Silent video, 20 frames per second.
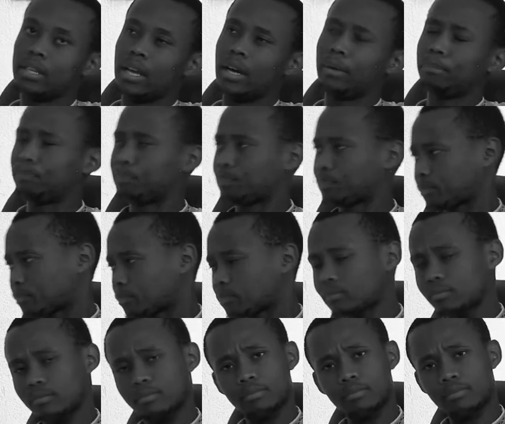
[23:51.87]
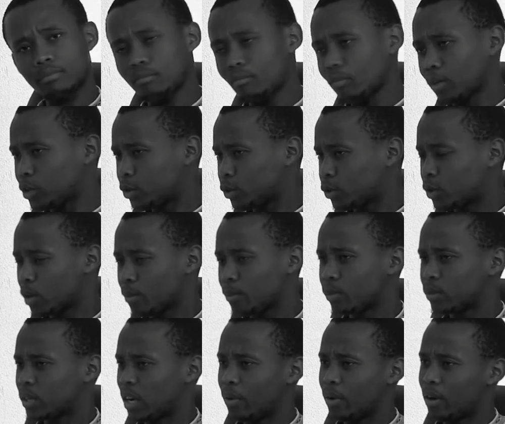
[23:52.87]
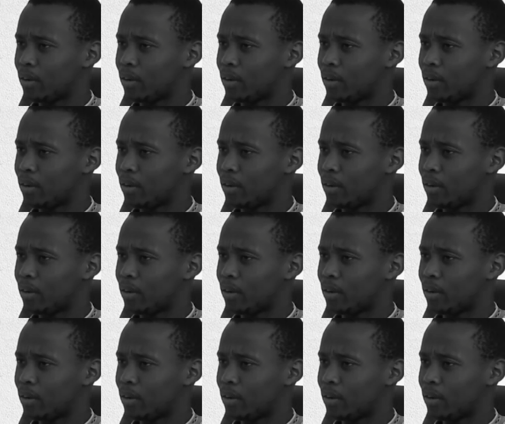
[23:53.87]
yeah. She was telling me,